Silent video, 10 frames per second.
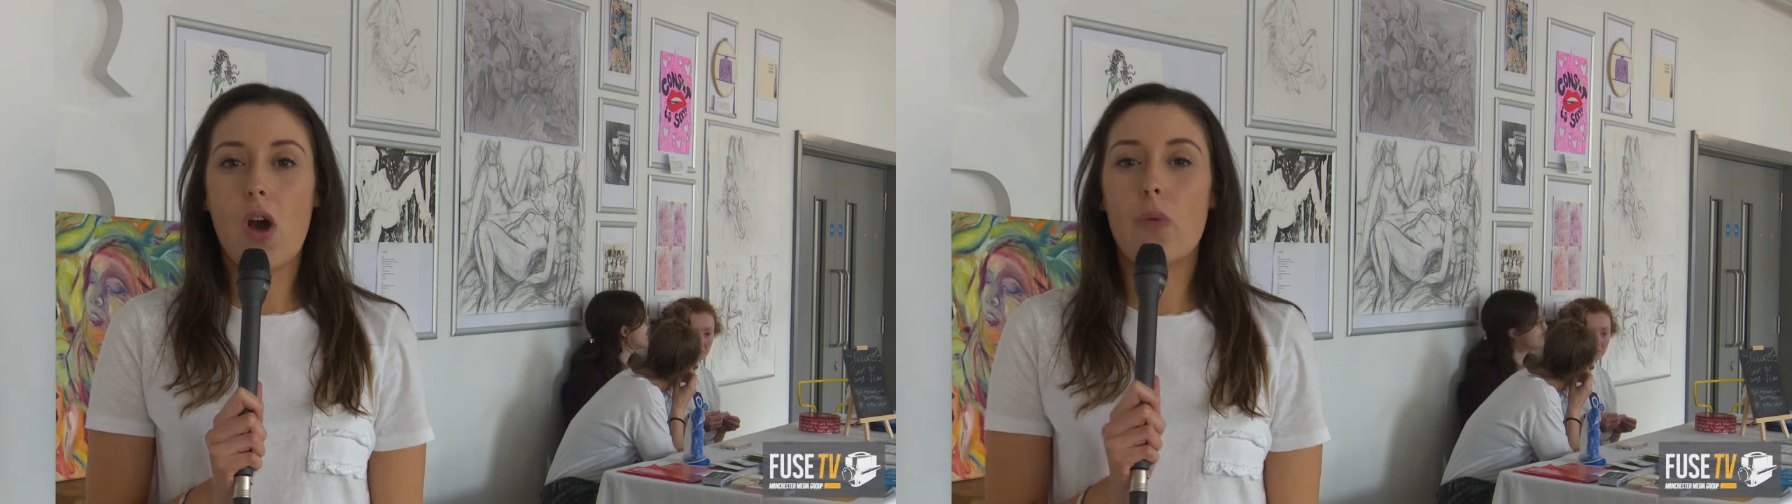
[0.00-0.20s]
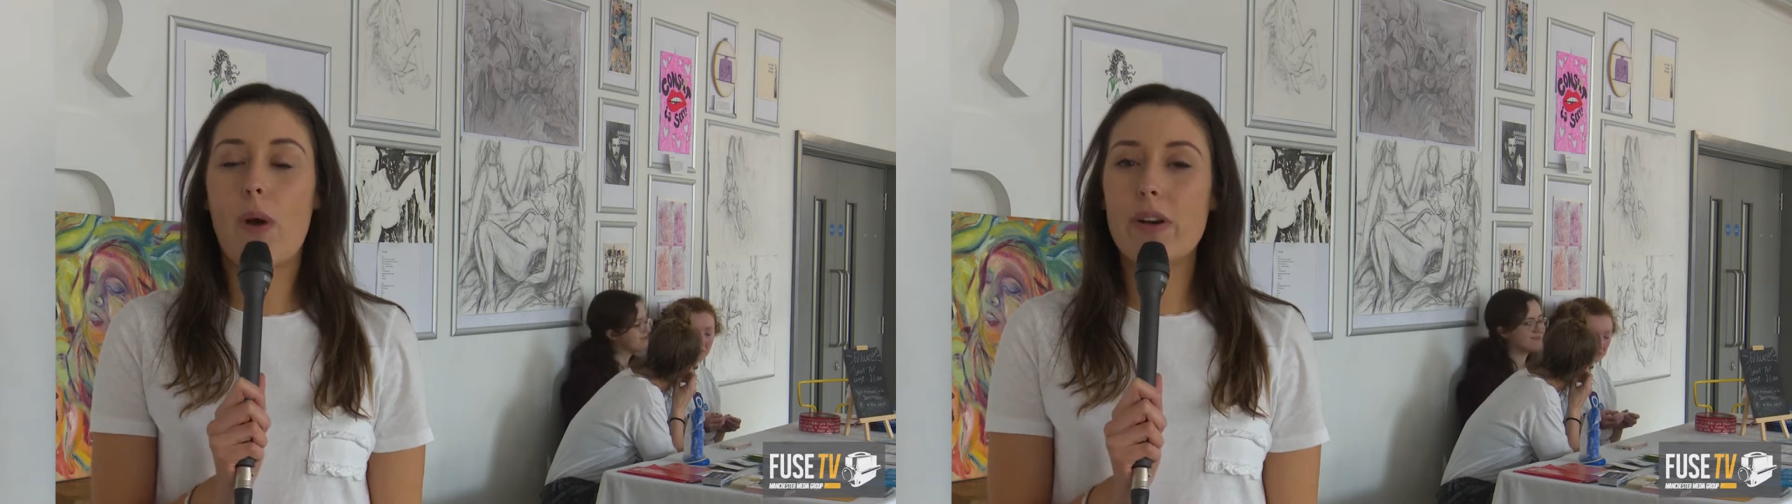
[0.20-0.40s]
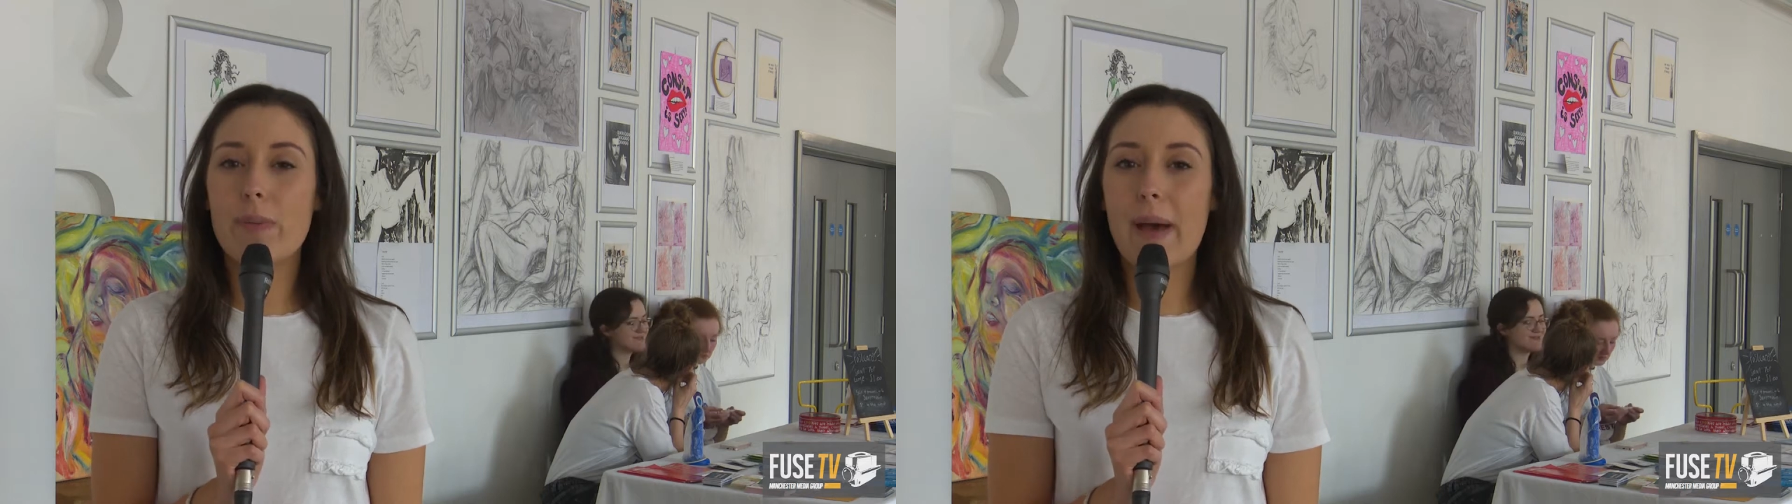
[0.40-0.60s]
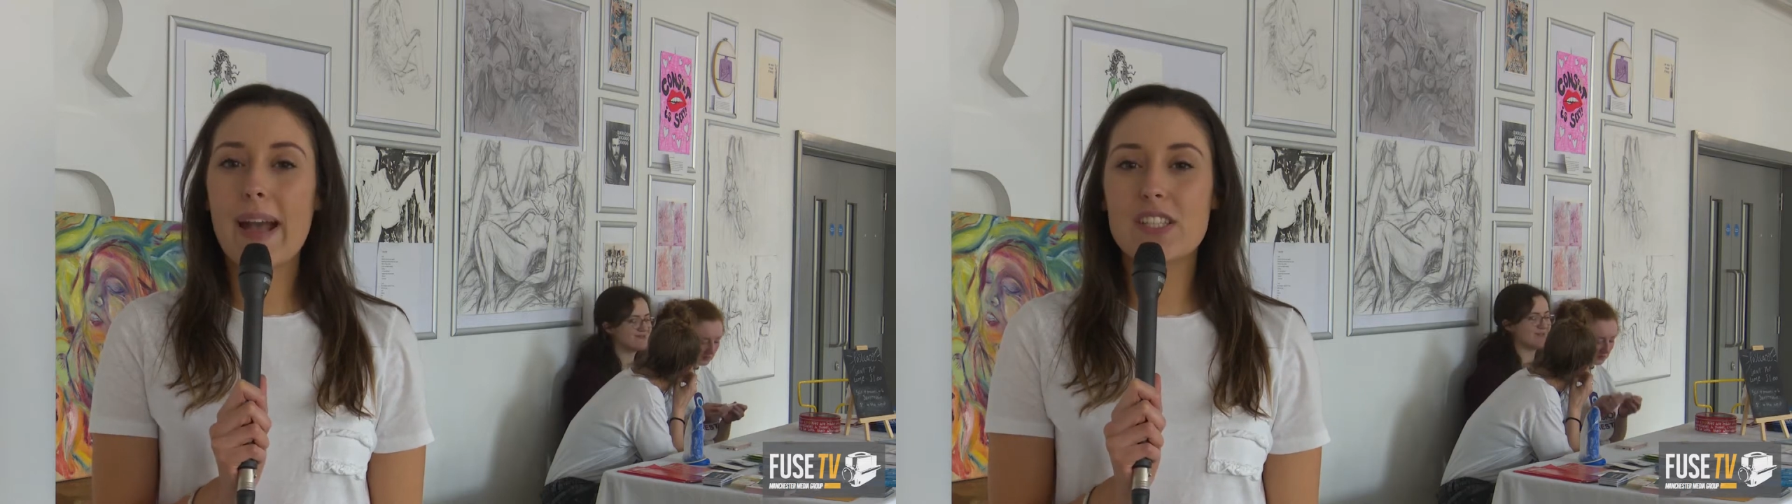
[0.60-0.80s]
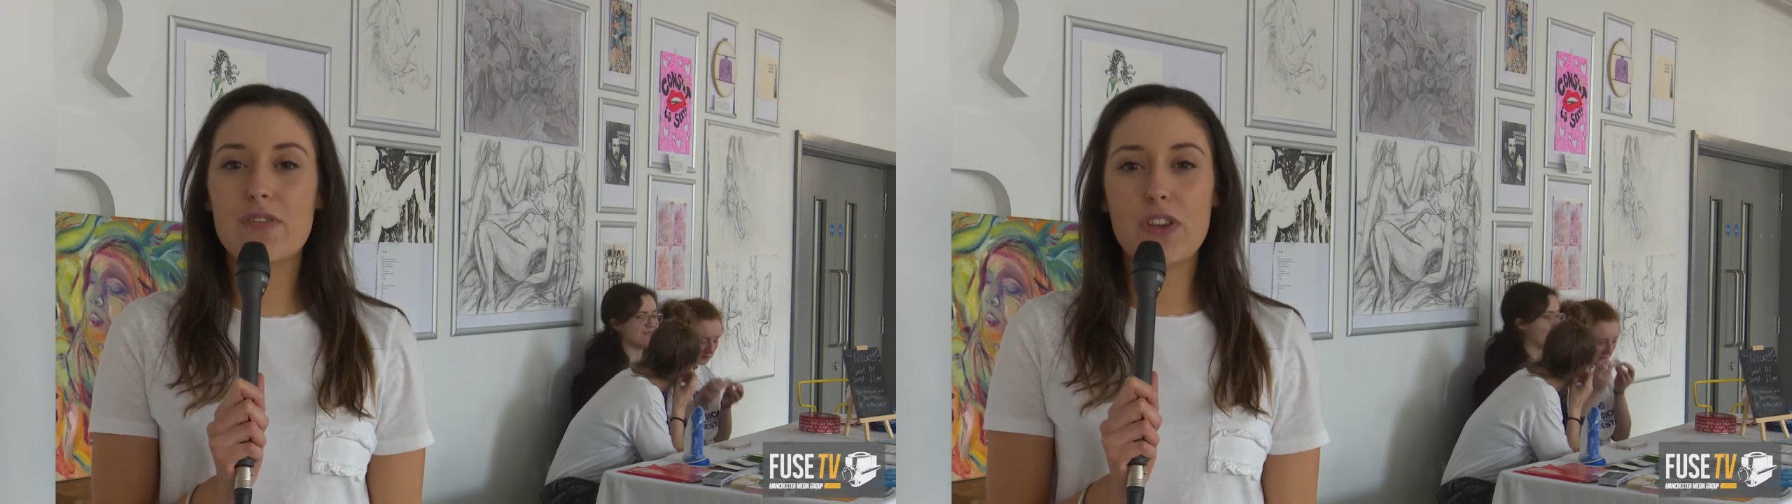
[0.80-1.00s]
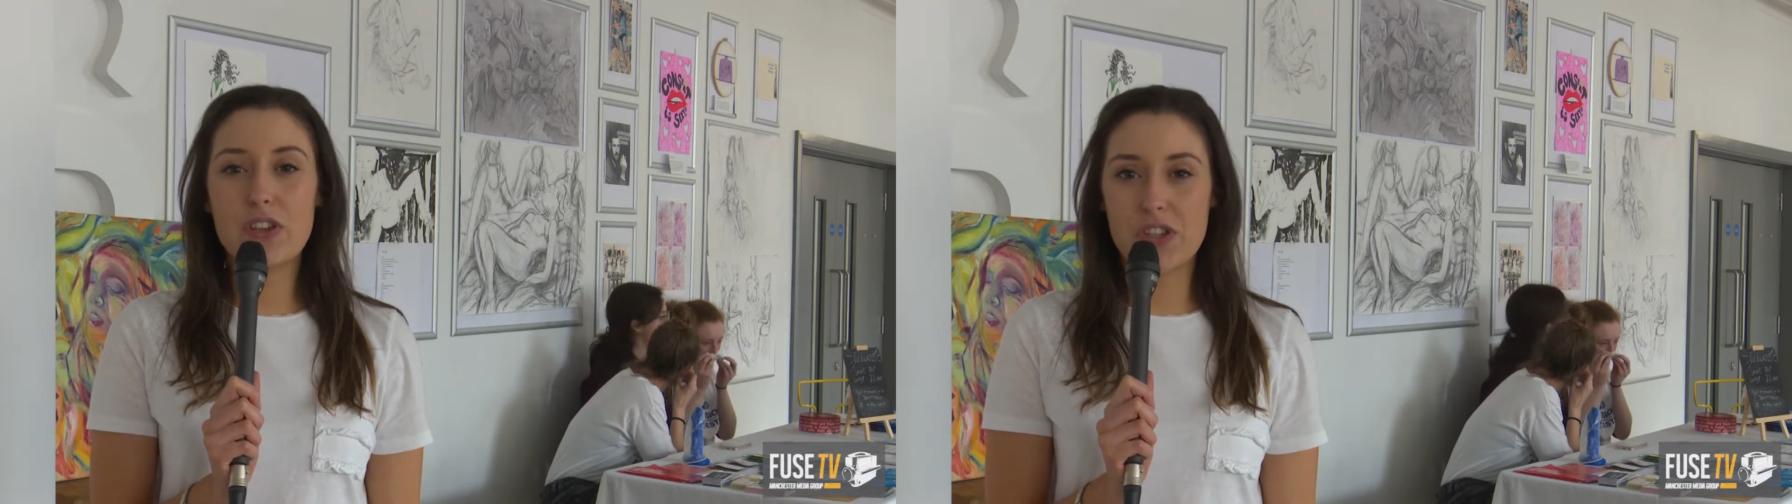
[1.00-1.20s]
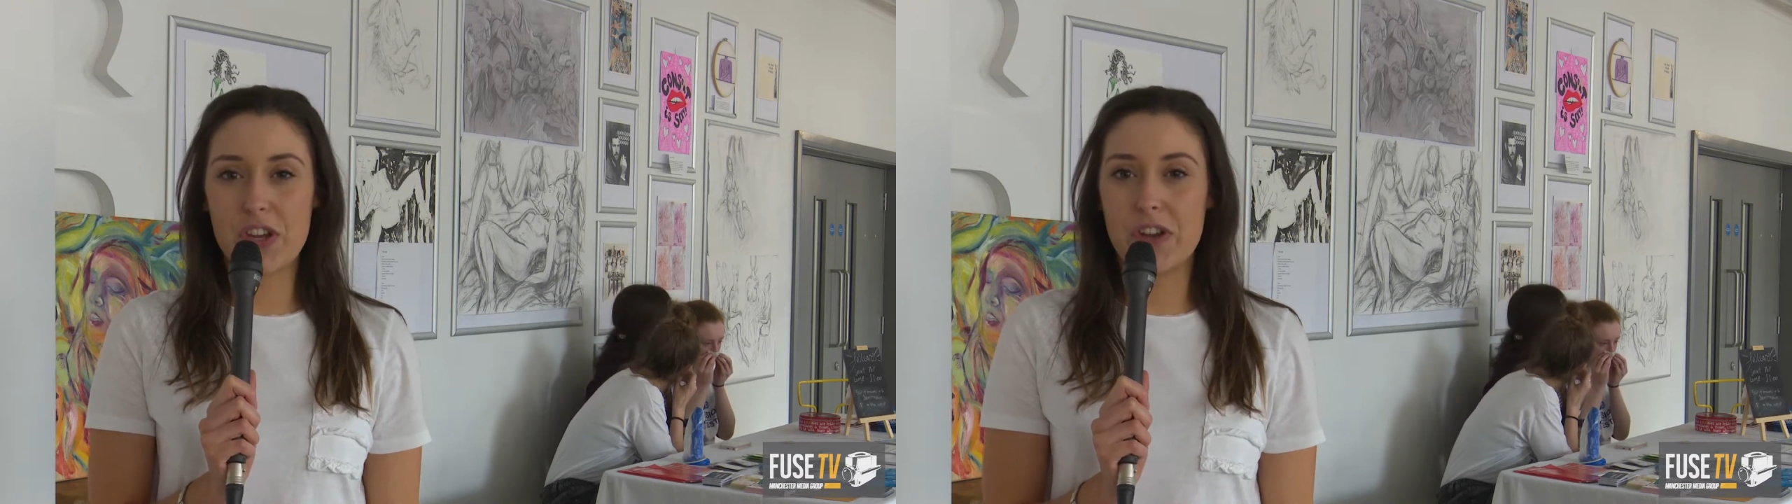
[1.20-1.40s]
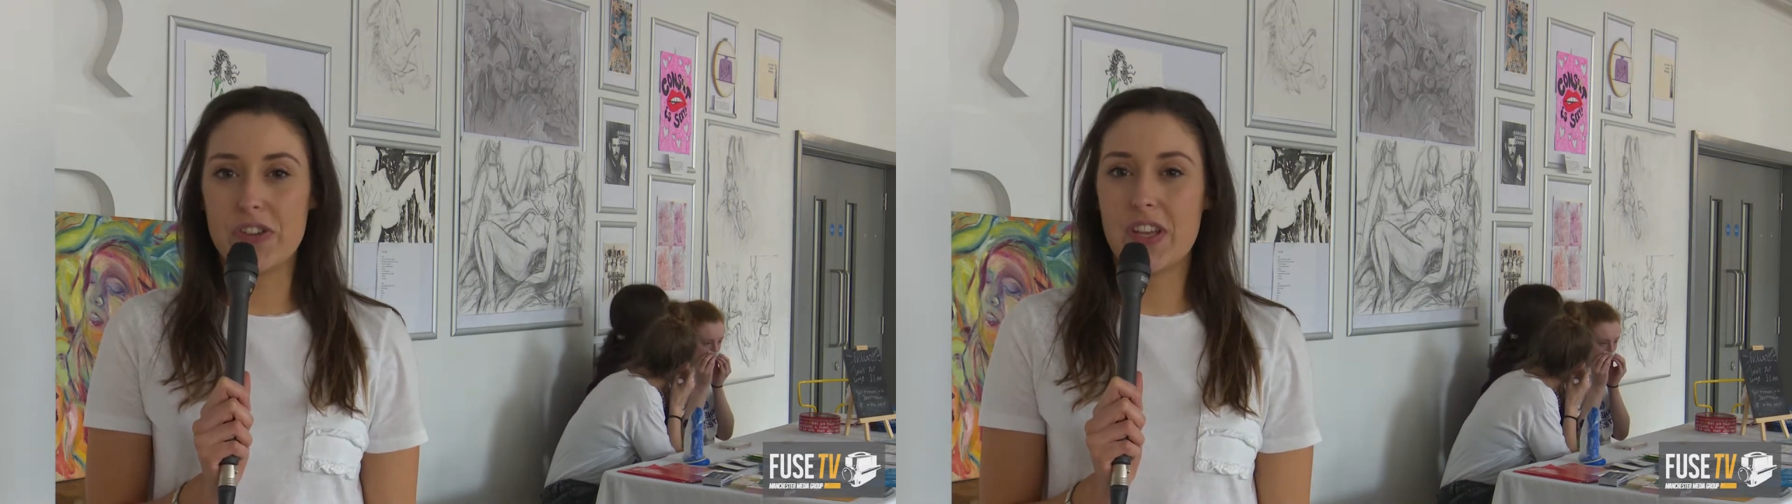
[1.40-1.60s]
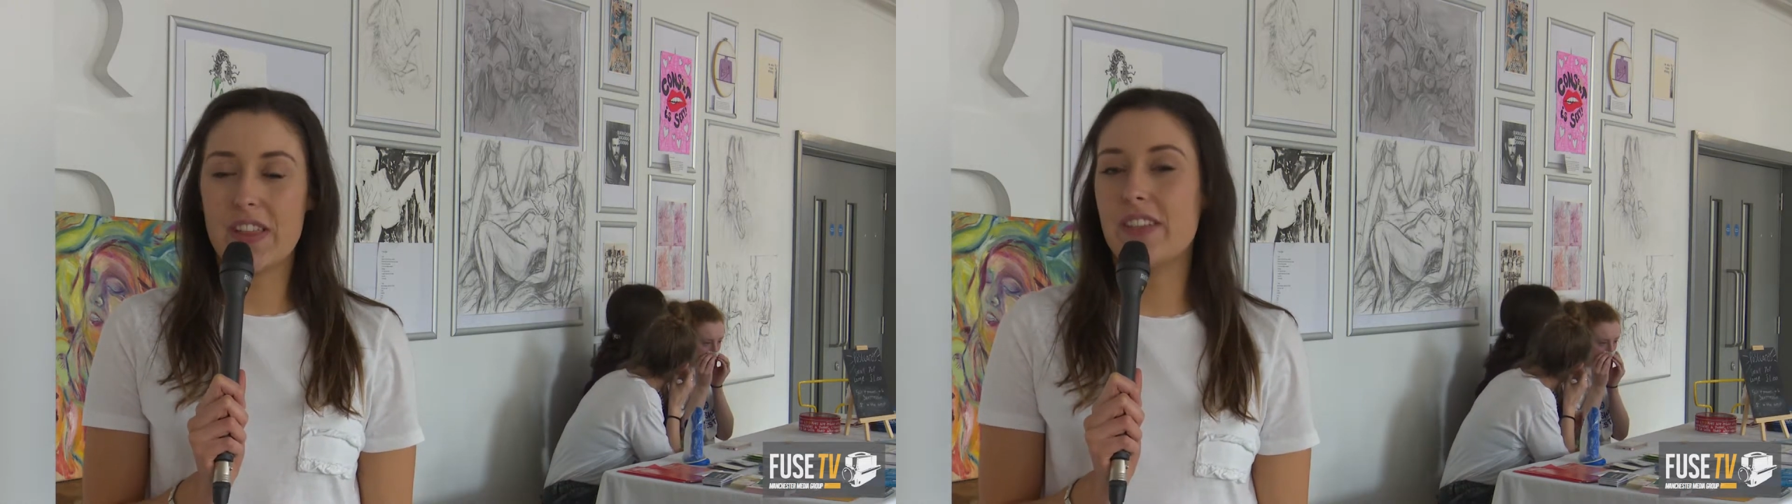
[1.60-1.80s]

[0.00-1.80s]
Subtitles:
Welcome back to Fuse News.